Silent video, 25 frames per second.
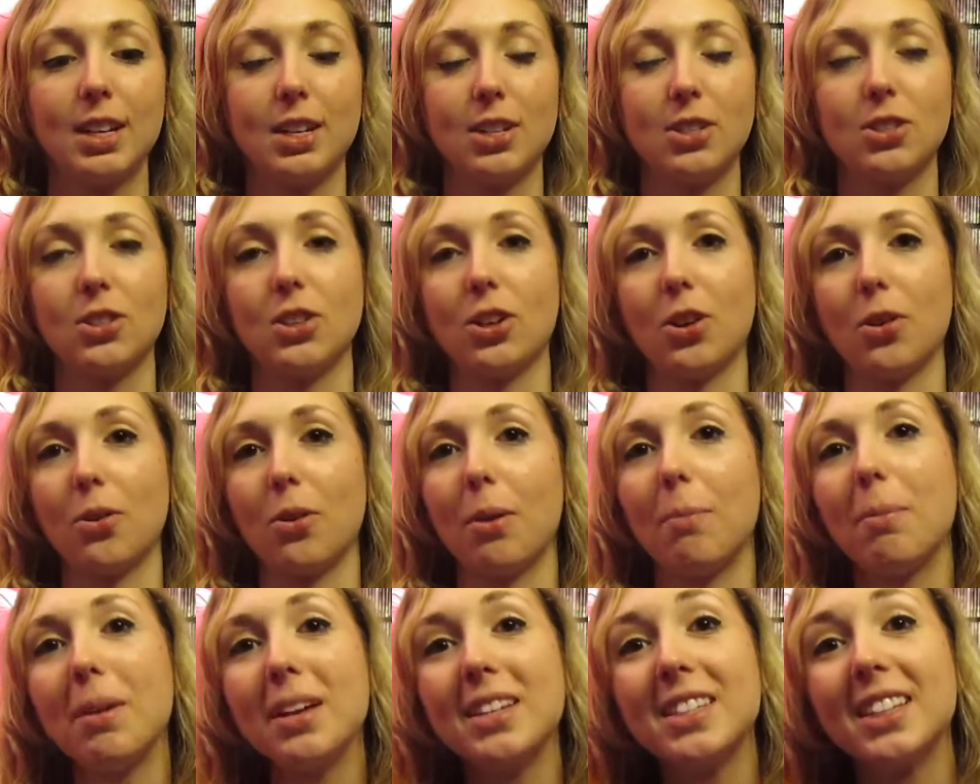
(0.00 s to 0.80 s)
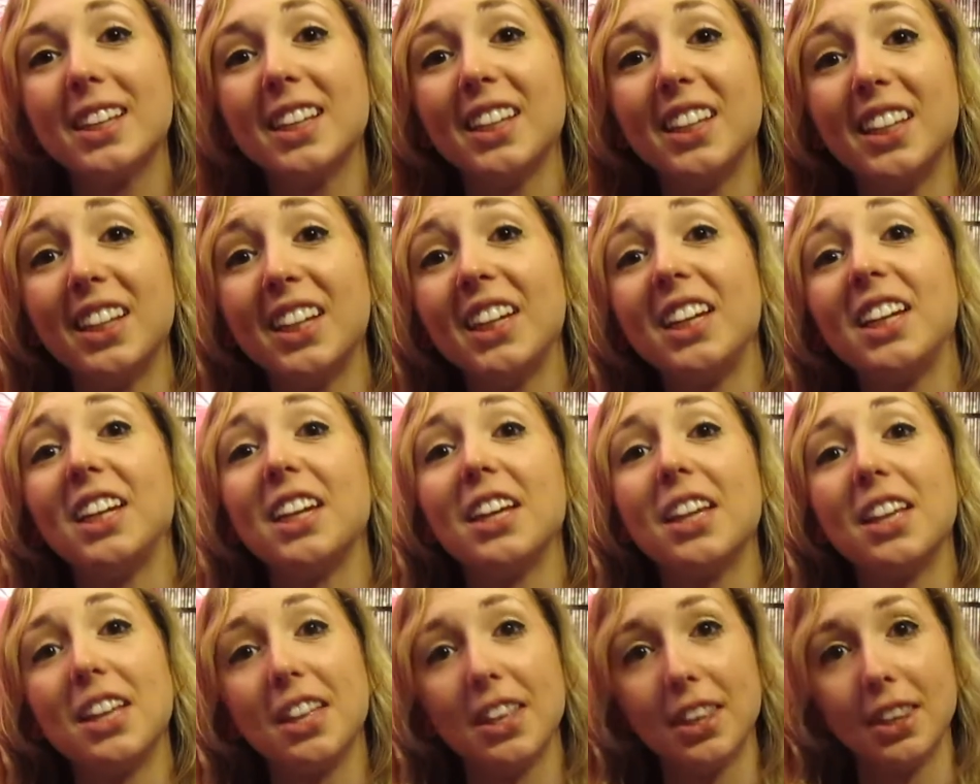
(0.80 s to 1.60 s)
So basically,
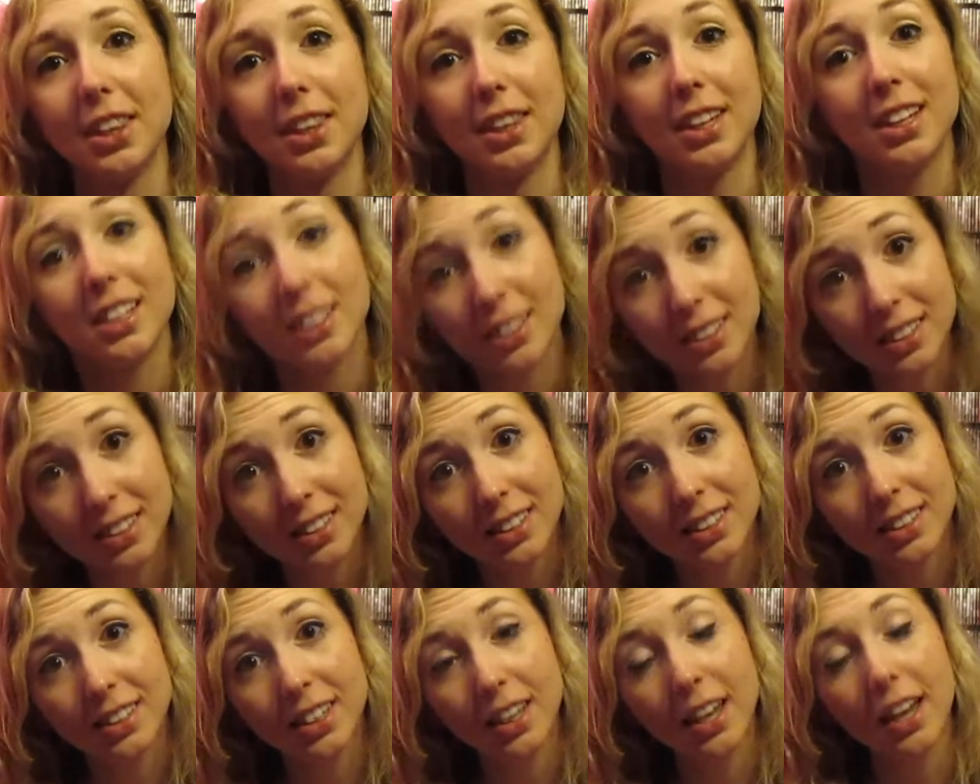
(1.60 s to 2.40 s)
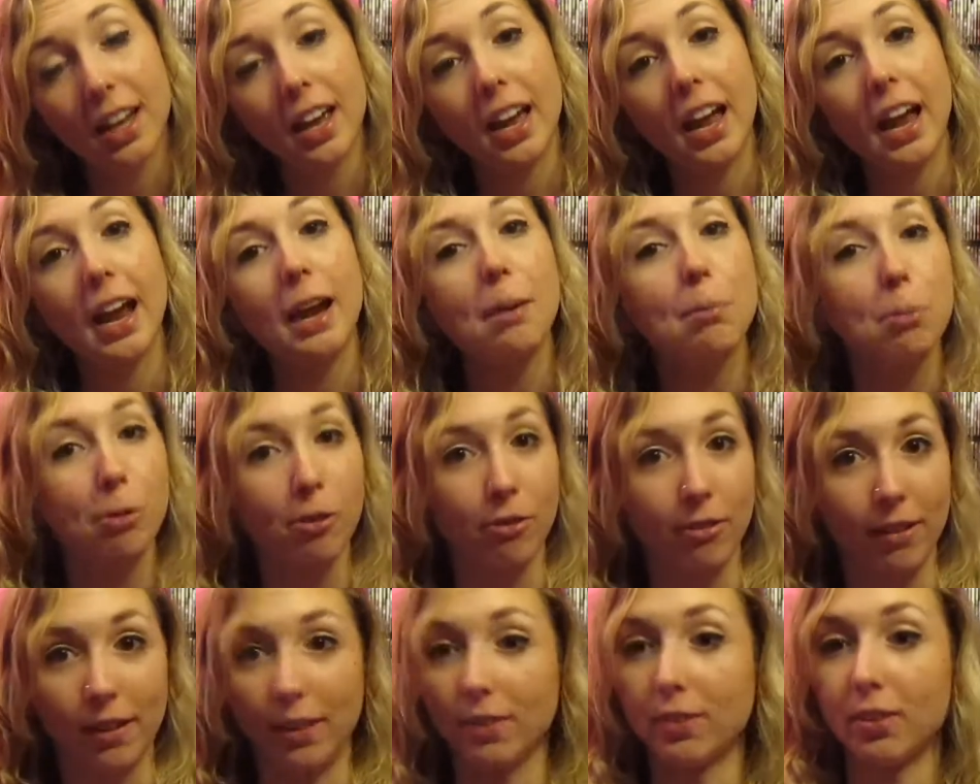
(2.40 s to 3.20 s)
this April
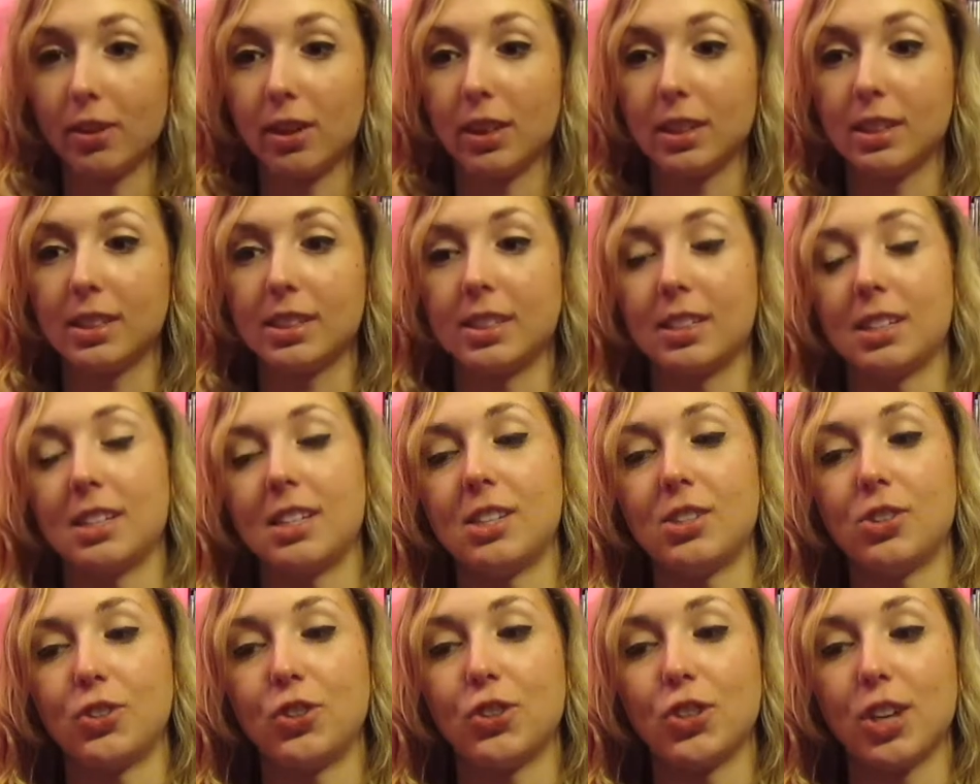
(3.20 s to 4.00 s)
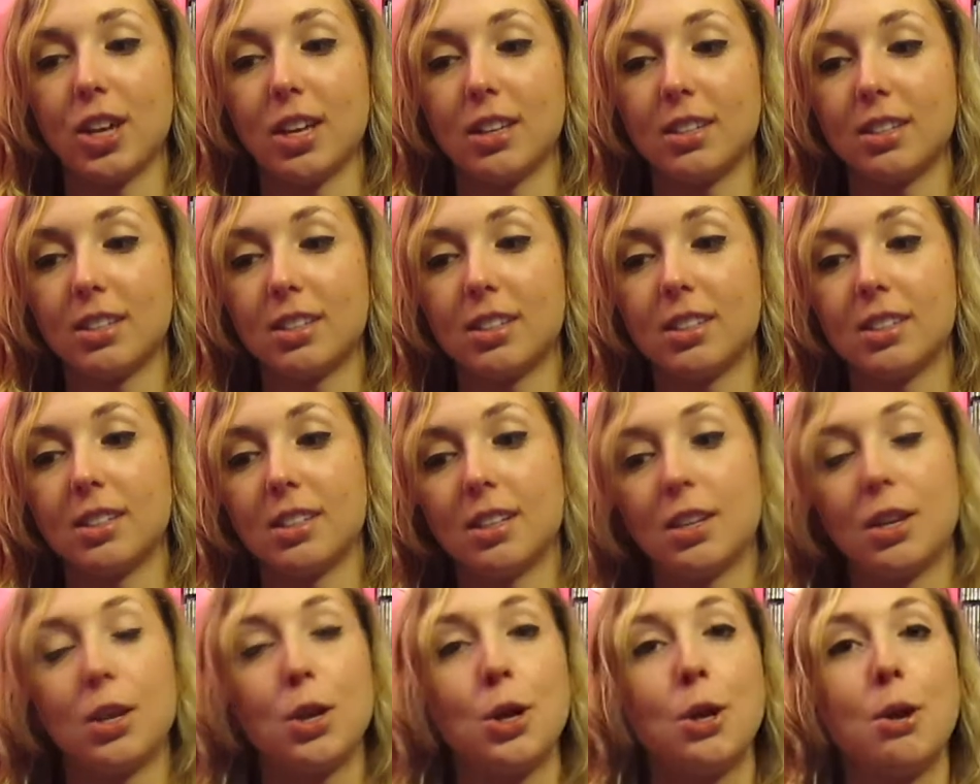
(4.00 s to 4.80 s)
Favorites is
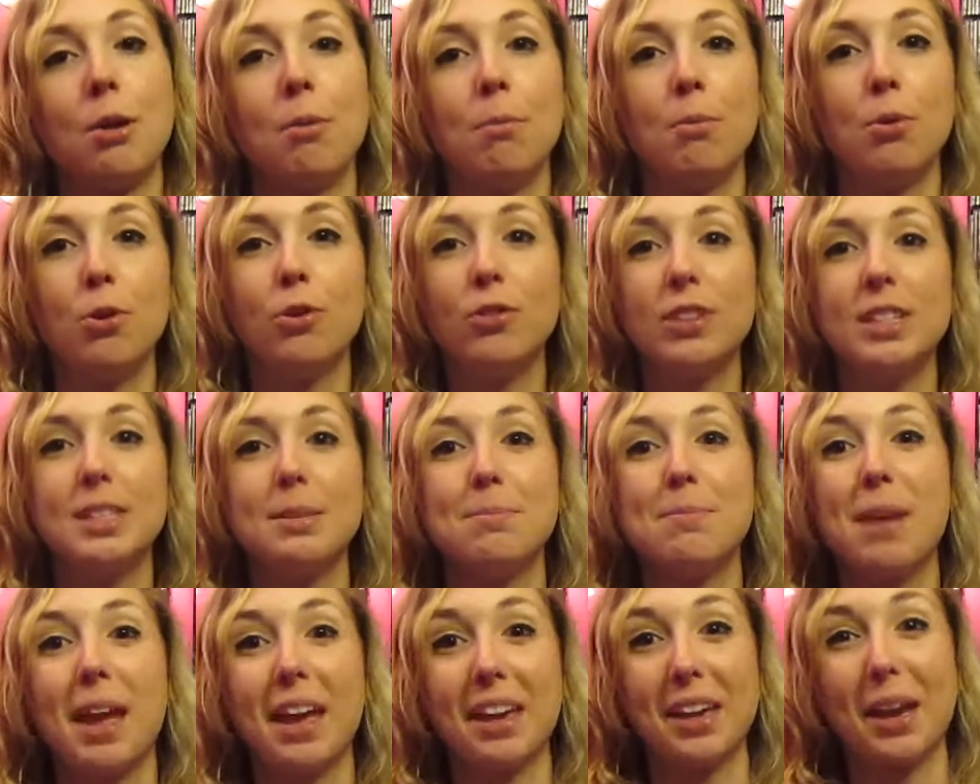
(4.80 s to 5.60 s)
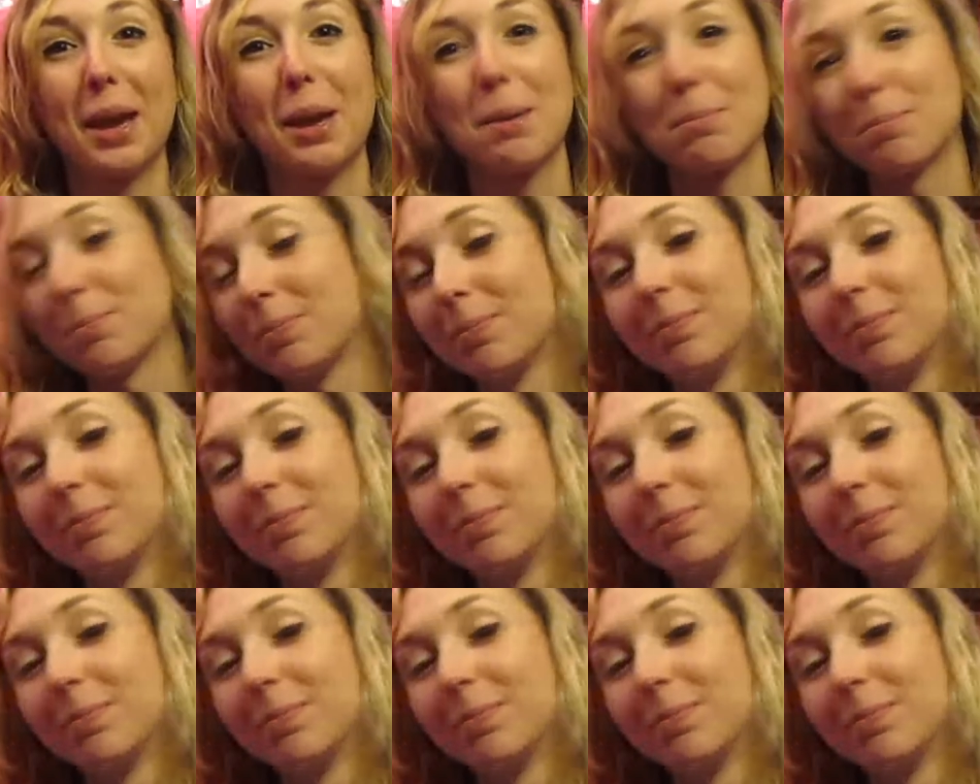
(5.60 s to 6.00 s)
just movies and makeup,